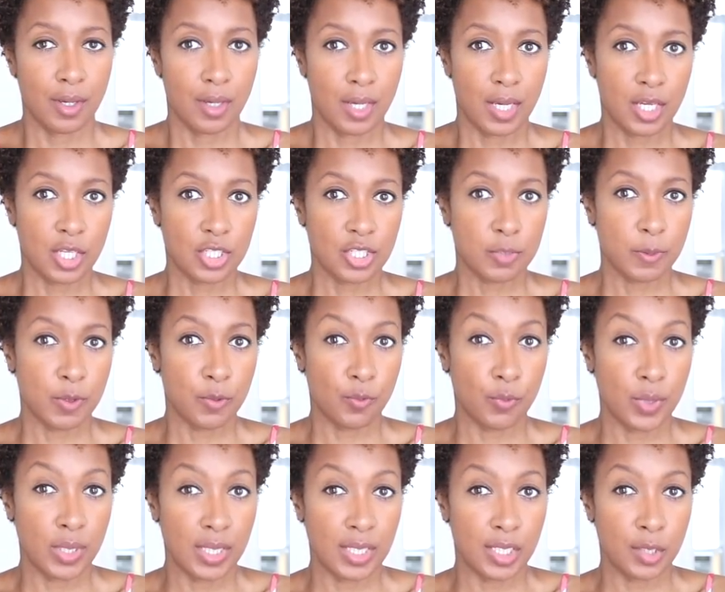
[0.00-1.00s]
It could just be
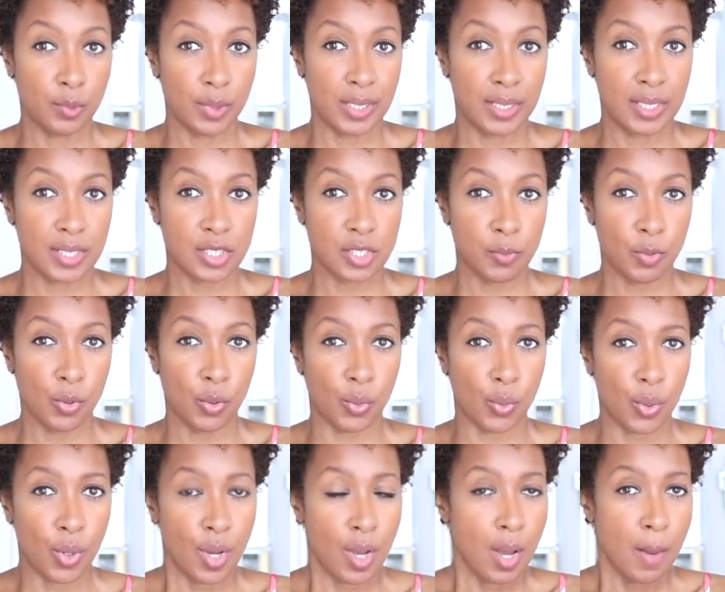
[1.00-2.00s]
really, really
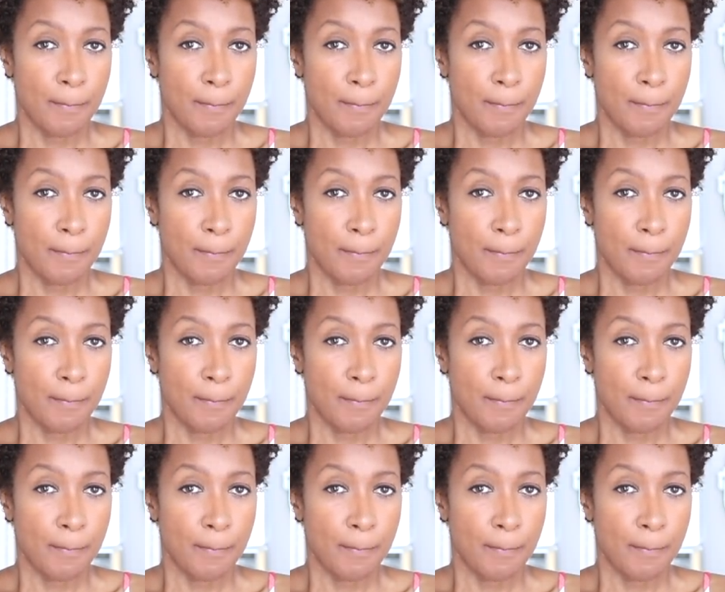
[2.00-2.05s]
small.